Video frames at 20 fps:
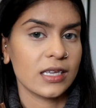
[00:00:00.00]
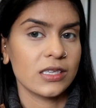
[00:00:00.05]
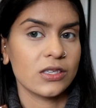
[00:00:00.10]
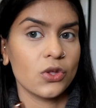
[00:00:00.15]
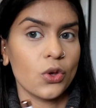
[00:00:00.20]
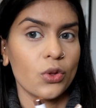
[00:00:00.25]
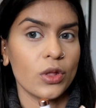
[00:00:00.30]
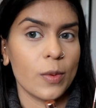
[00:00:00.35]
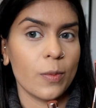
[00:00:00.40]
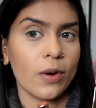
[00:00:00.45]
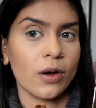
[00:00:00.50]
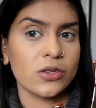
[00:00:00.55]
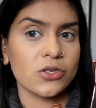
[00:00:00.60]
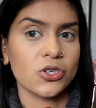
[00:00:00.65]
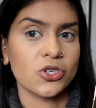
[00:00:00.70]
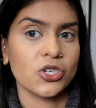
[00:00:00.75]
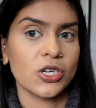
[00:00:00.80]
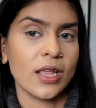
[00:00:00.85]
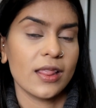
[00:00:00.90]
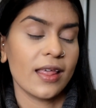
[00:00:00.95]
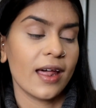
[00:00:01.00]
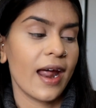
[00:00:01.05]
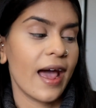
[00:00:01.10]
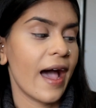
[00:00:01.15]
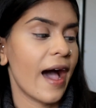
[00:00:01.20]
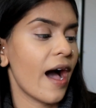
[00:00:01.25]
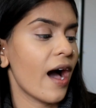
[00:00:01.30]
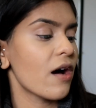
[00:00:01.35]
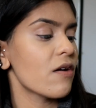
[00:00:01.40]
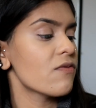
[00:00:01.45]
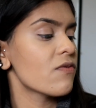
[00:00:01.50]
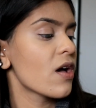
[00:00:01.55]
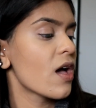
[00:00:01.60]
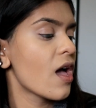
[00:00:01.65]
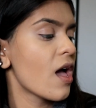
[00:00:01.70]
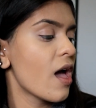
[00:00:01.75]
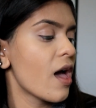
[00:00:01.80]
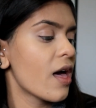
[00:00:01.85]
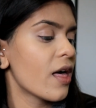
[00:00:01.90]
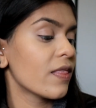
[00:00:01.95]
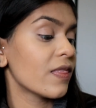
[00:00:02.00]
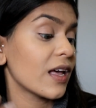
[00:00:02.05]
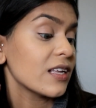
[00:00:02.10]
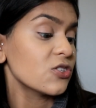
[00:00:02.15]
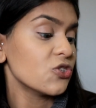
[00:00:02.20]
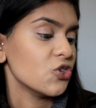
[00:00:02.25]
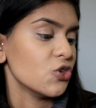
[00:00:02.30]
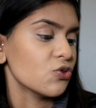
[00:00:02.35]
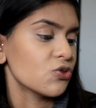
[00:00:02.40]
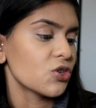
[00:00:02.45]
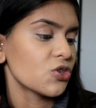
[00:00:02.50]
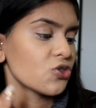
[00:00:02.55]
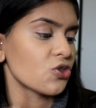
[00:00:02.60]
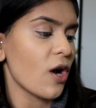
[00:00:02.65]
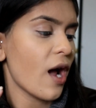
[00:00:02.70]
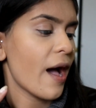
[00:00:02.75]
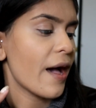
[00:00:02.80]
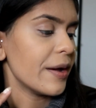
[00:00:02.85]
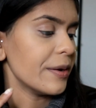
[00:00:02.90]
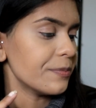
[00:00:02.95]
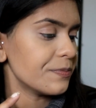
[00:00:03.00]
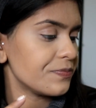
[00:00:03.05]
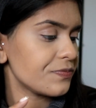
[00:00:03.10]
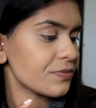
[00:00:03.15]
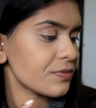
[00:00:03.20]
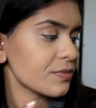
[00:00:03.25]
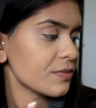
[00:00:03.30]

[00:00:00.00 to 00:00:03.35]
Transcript: This is the only bronzer shade that I have that's new to try.